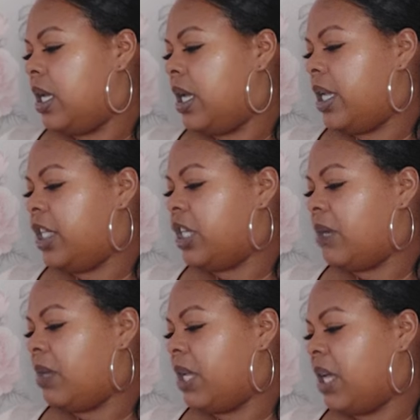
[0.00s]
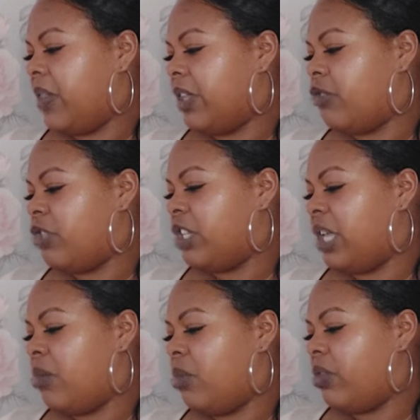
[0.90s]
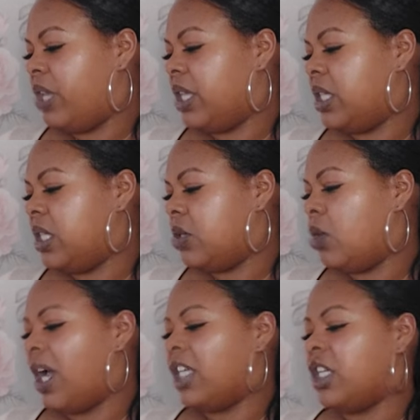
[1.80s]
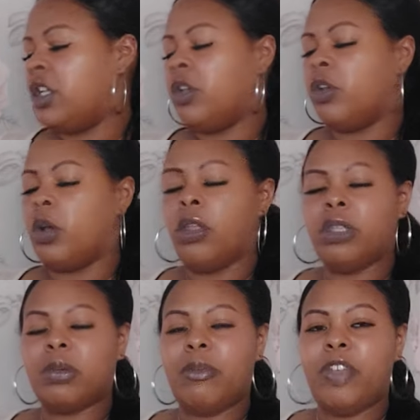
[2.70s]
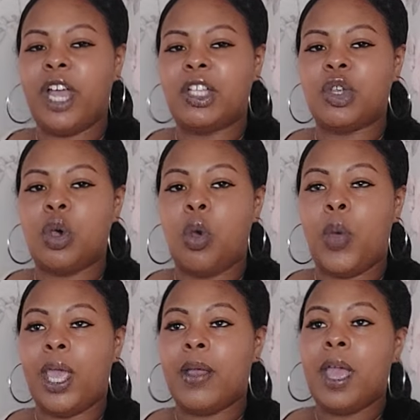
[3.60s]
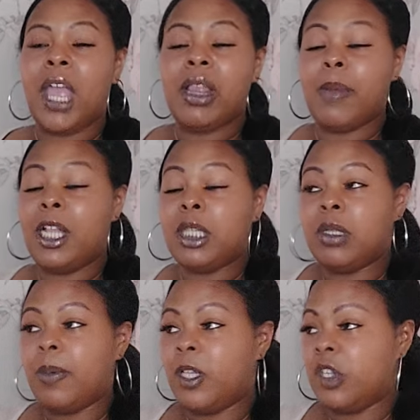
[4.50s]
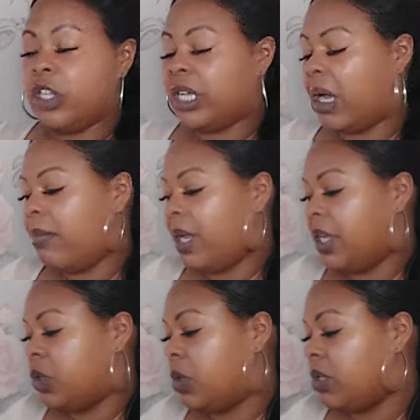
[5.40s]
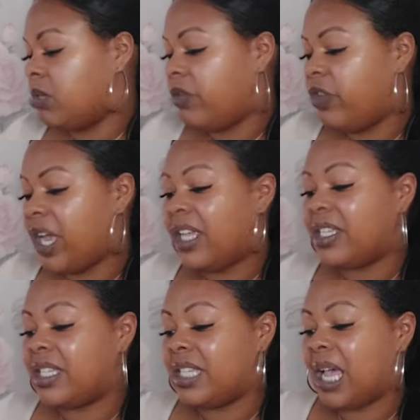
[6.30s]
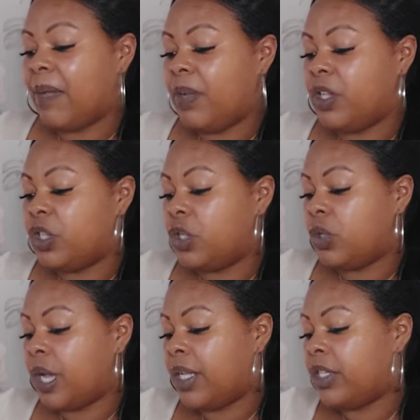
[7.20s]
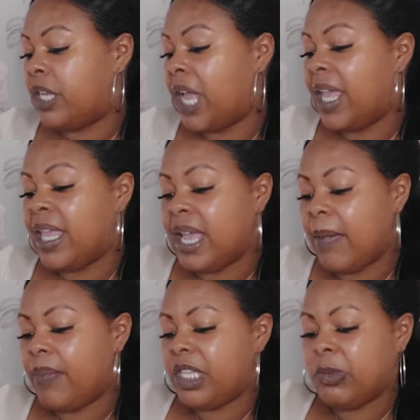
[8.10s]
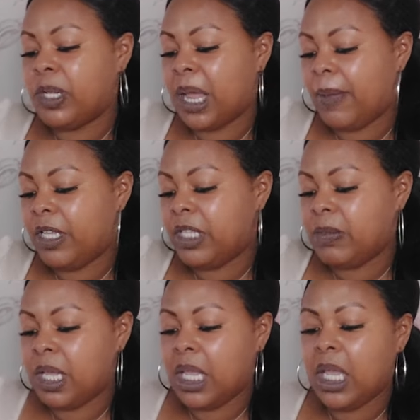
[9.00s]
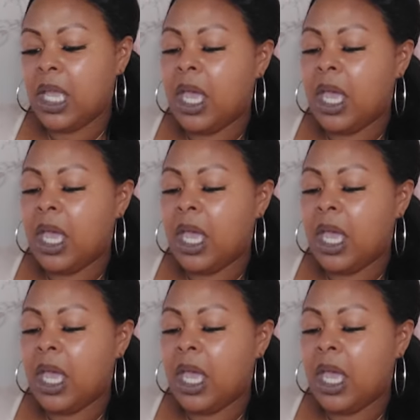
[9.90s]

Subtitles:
Any Gemini that's resonating with this? Well, actually, some of you guys got to wait. It depends on your timeline as well. Some of you guys this is happening to, and you're like, yep, this has been happening to me.